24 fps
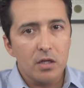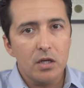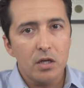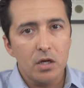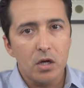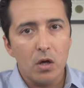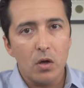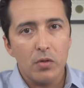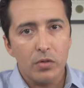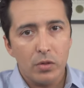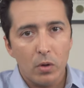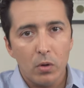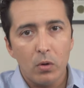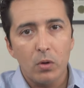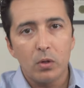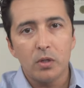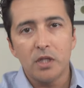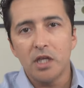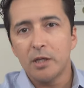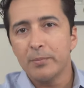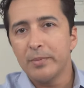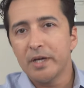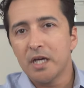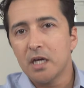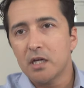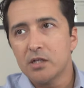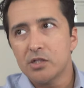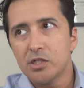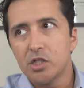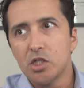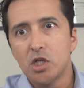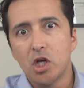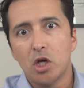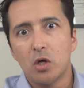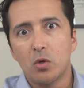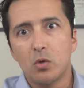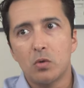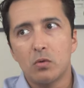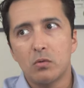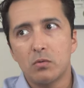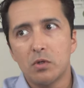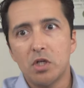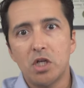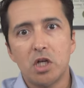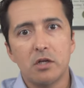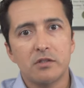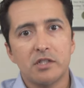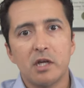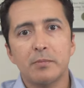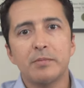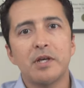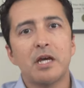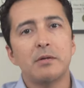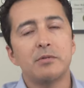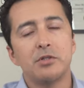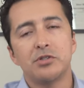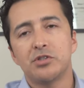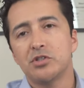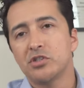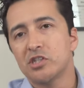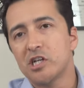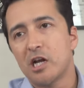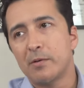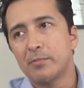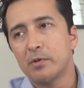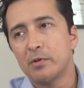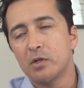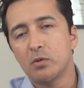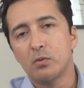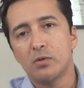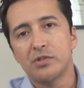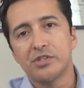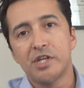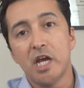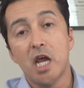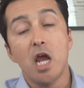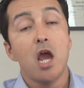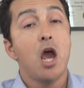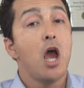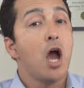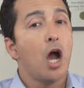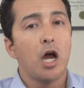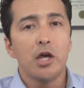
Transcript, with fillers: you know, thoroughly, because you don't, you know, sometimes insurance companies will say,